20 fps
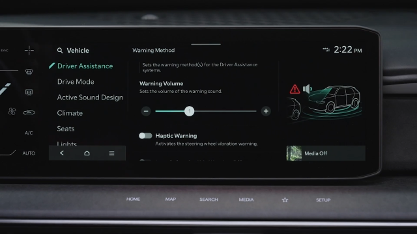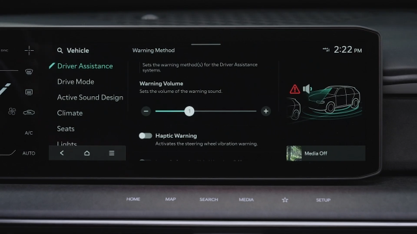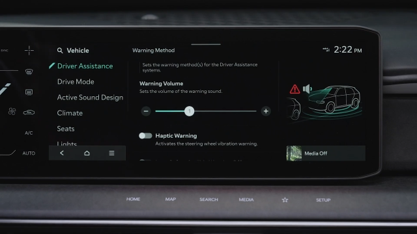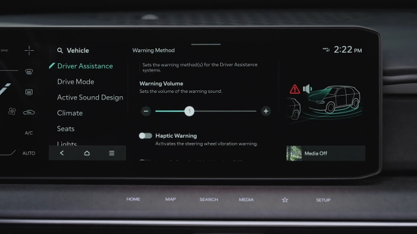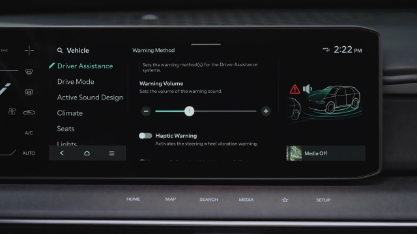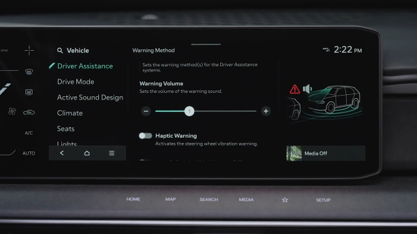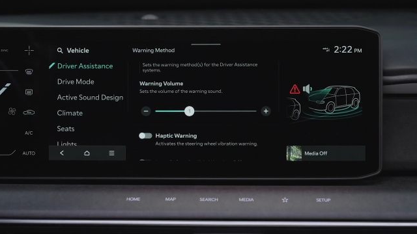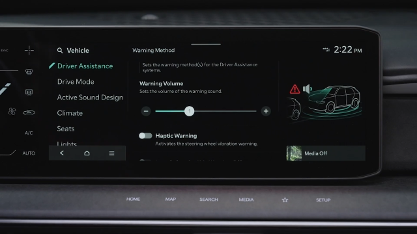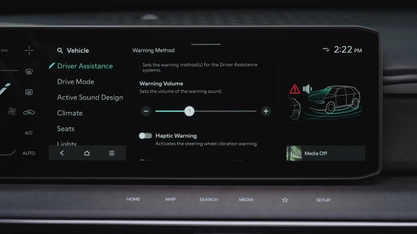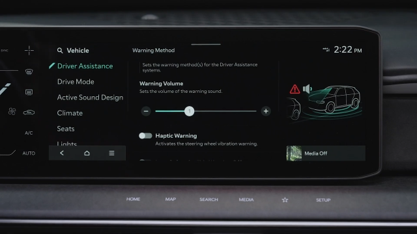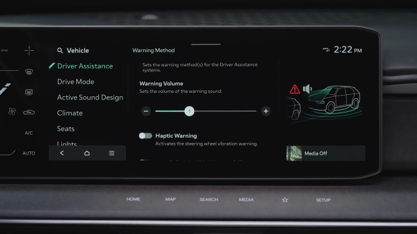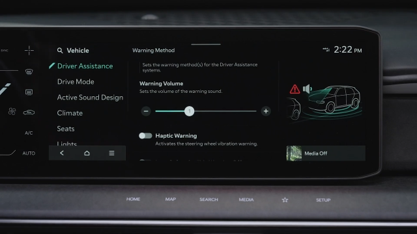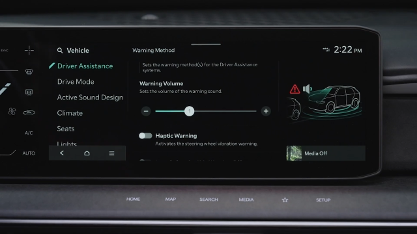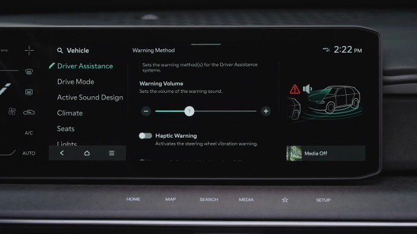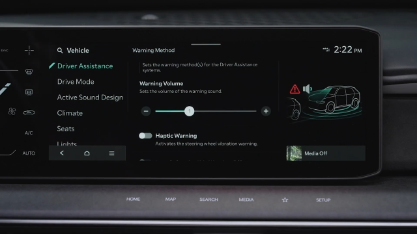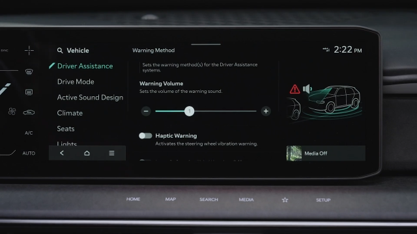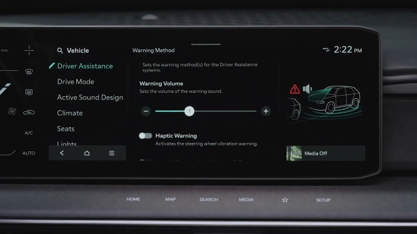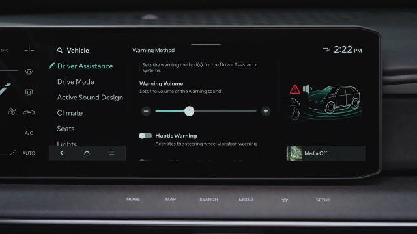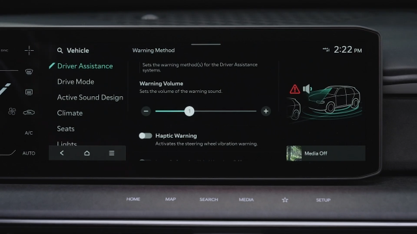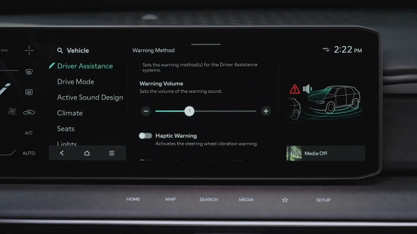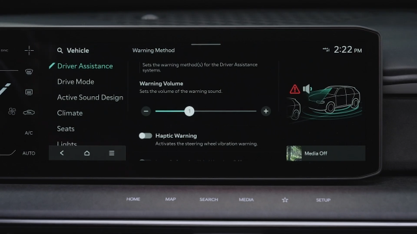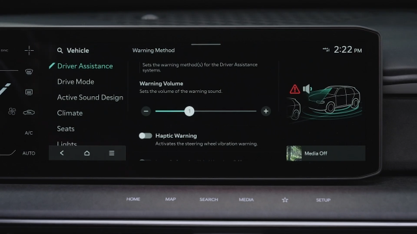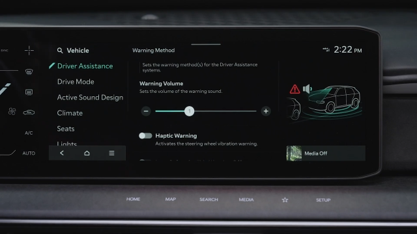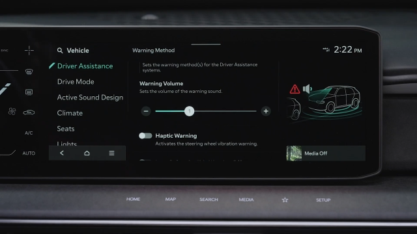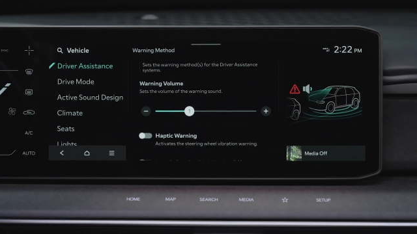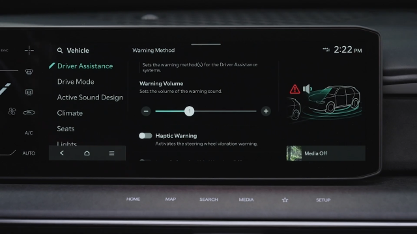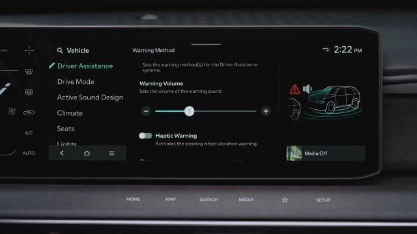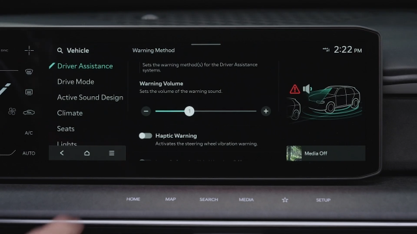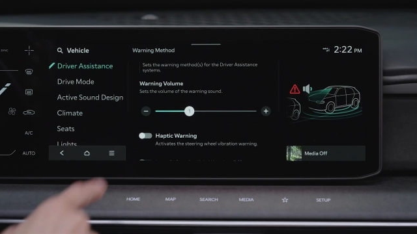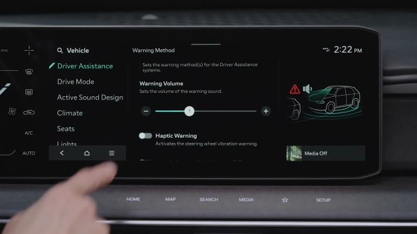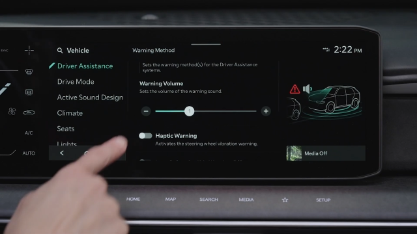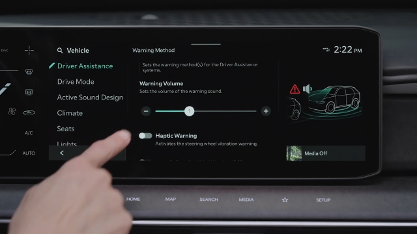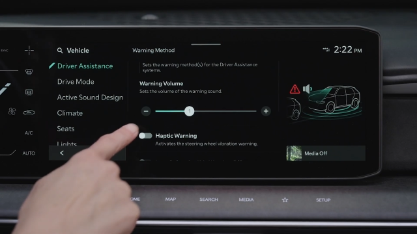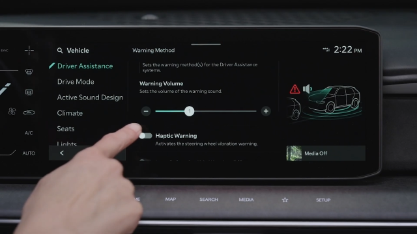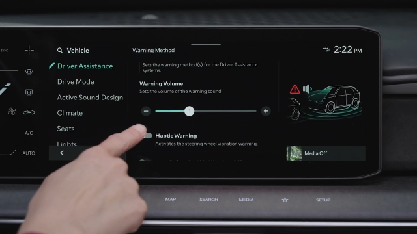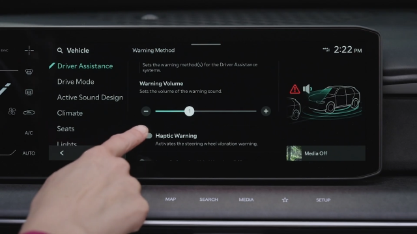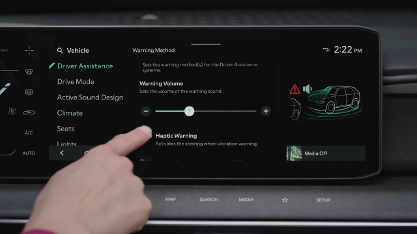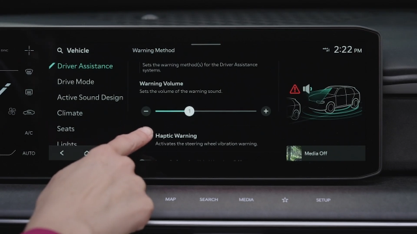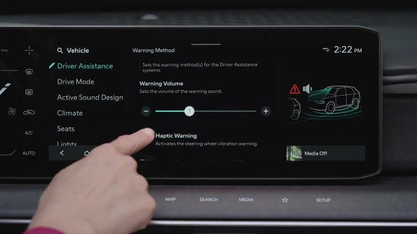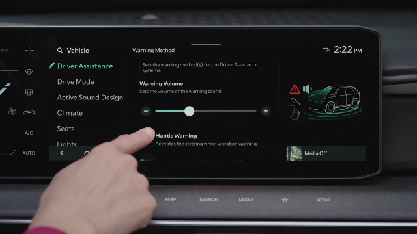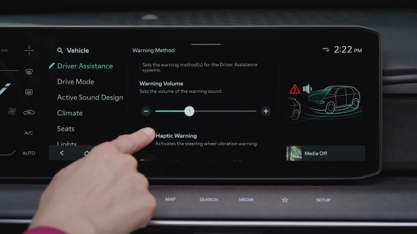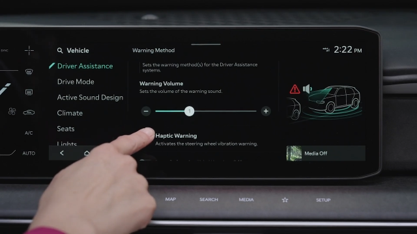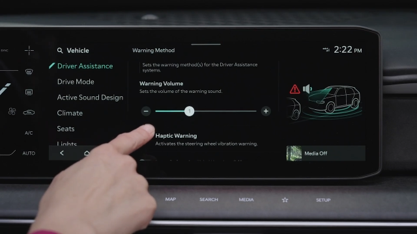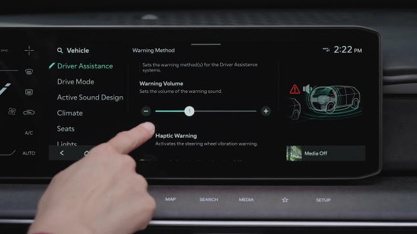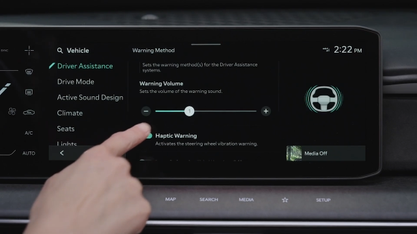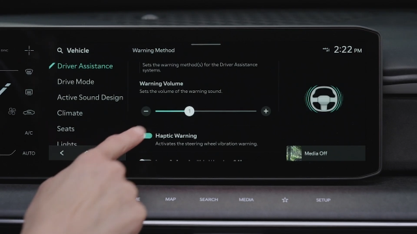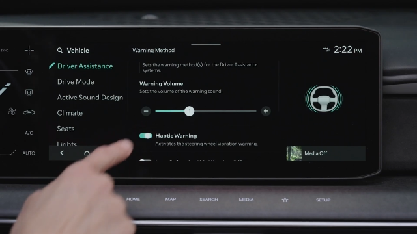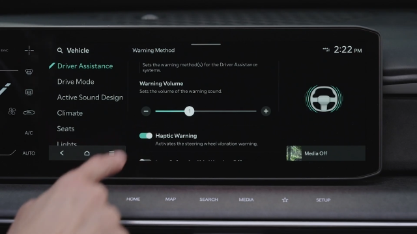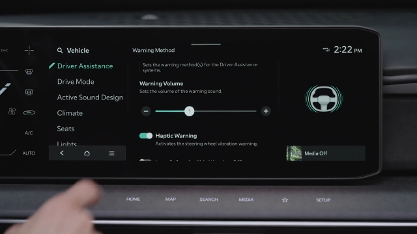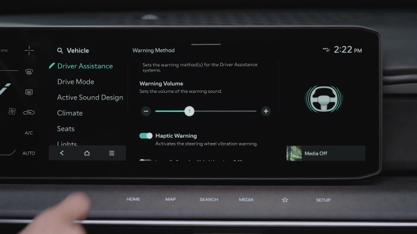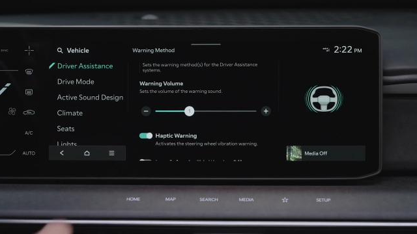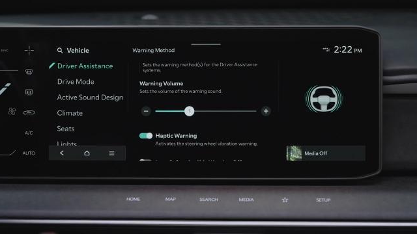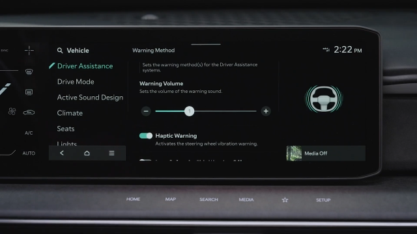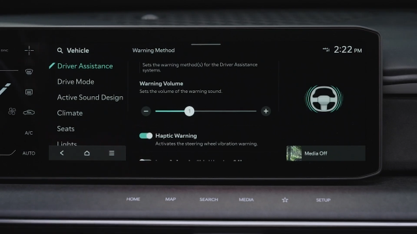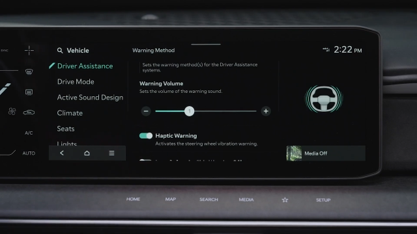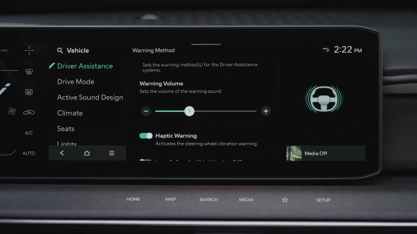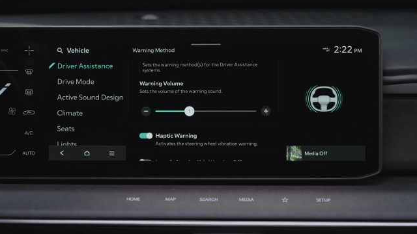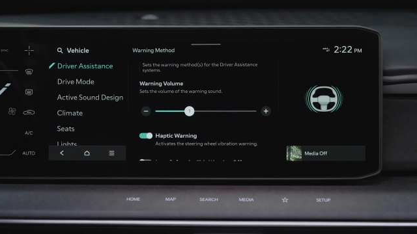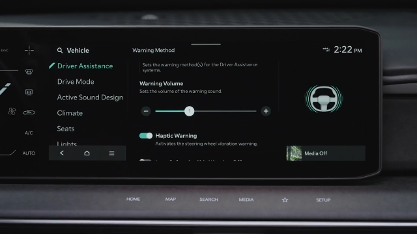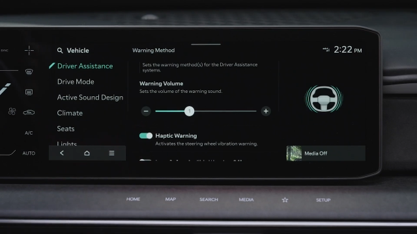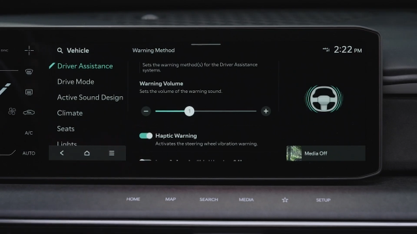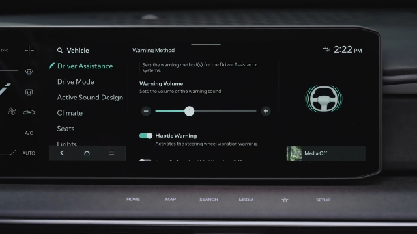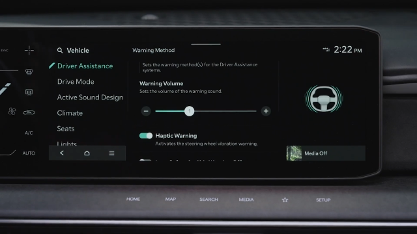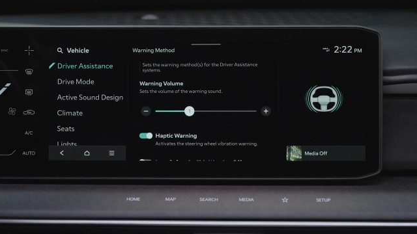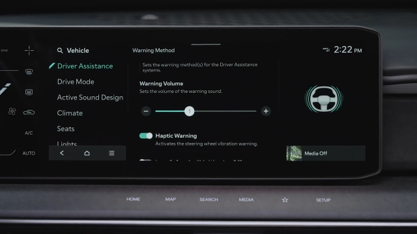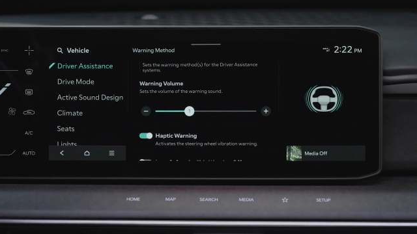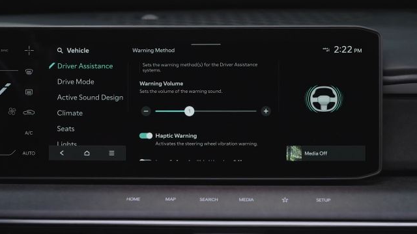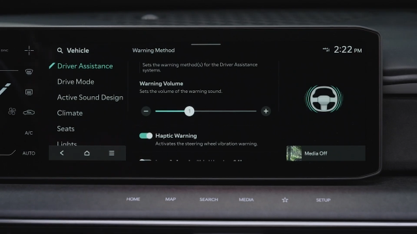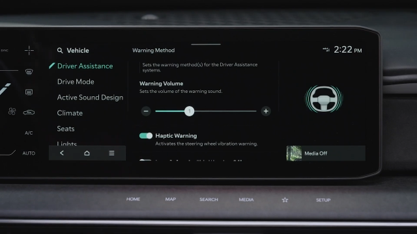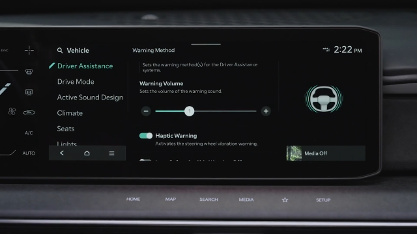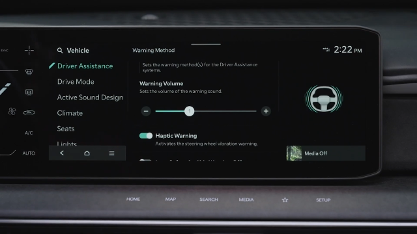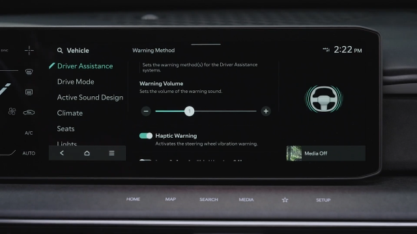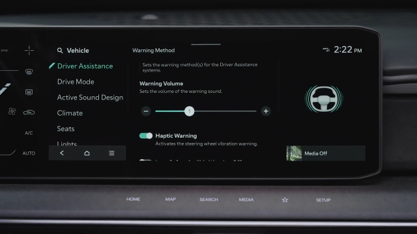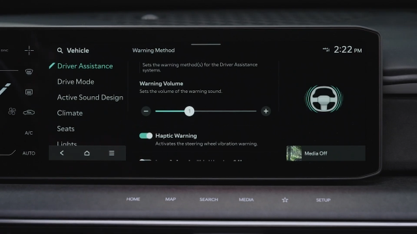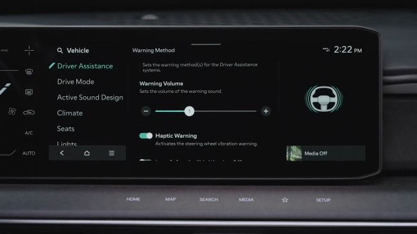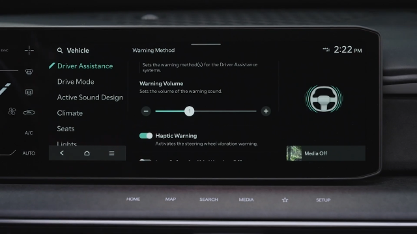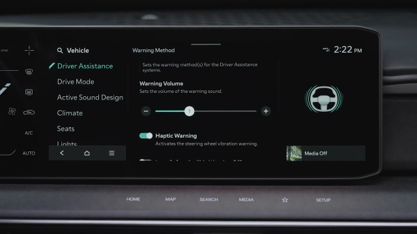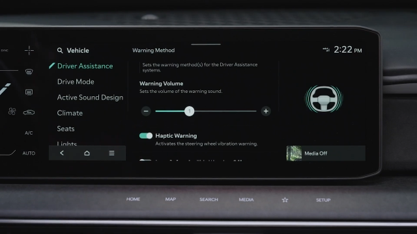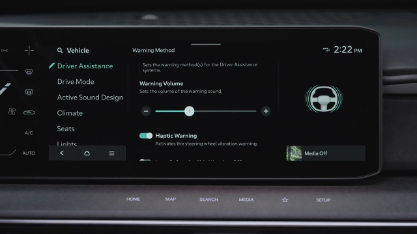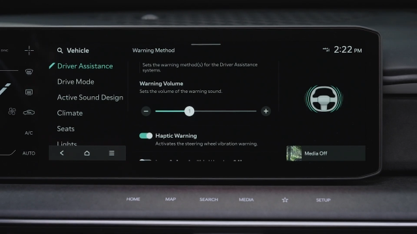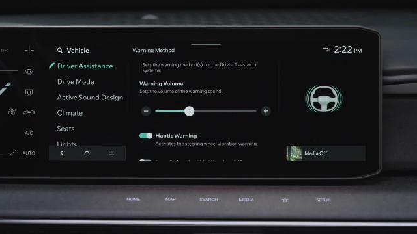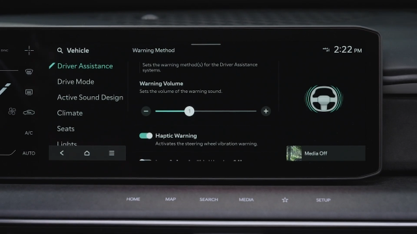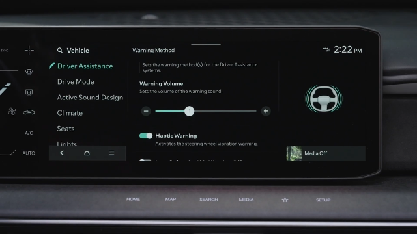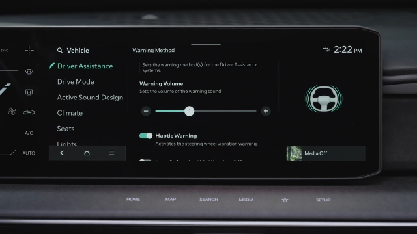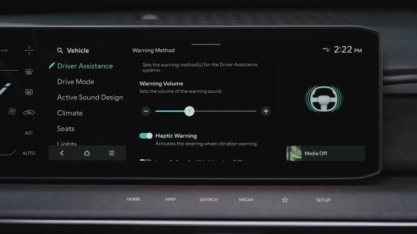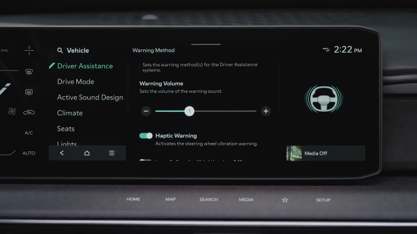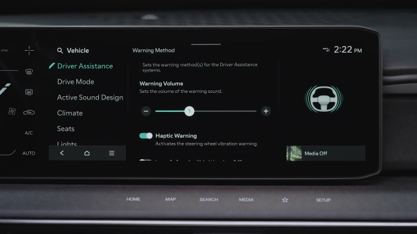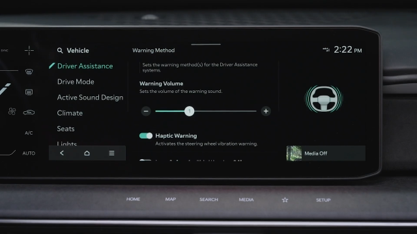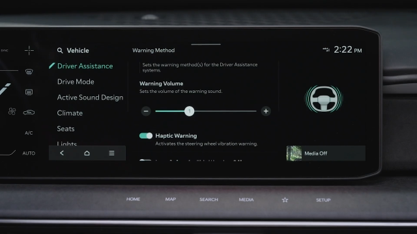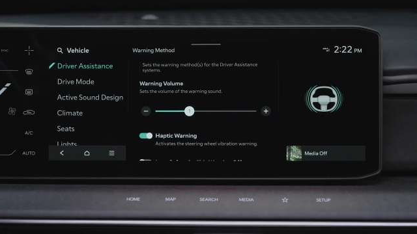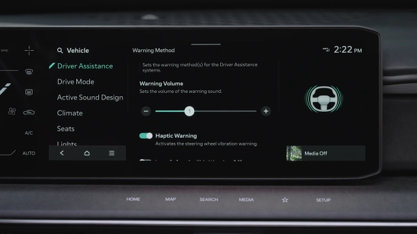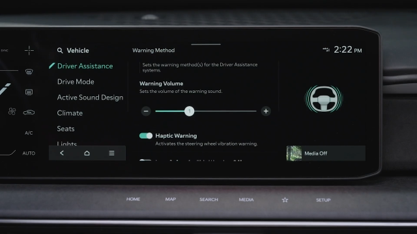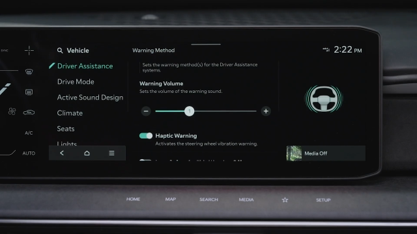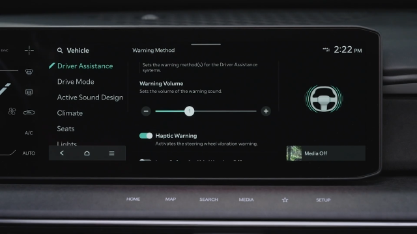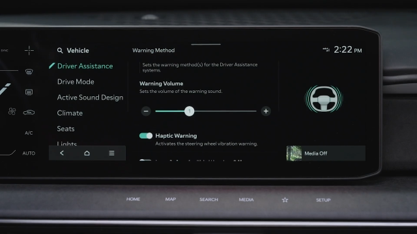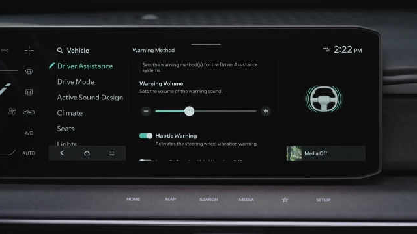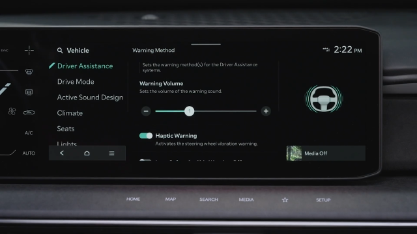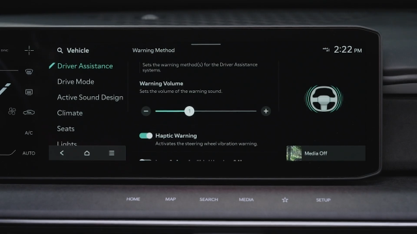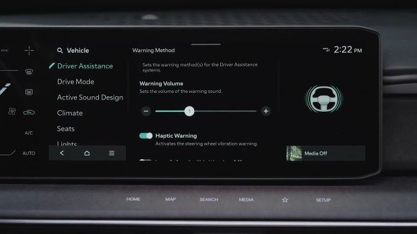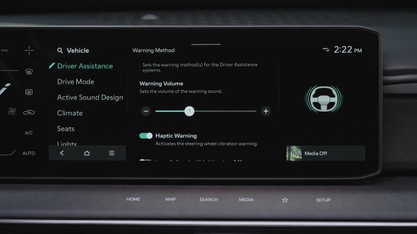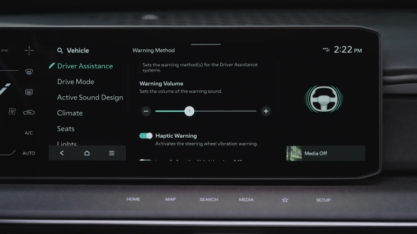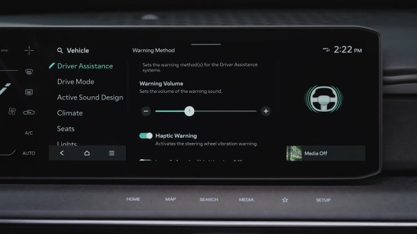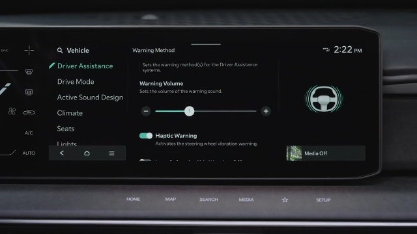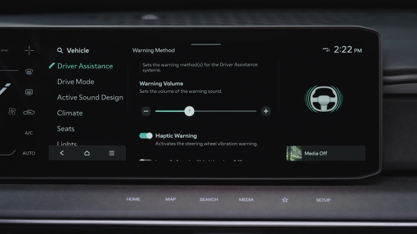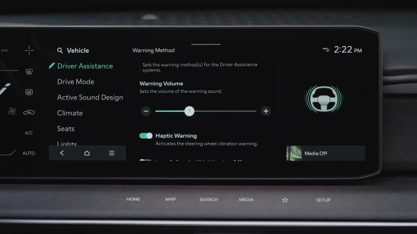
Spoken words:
No face is visible, so there are no lips to read.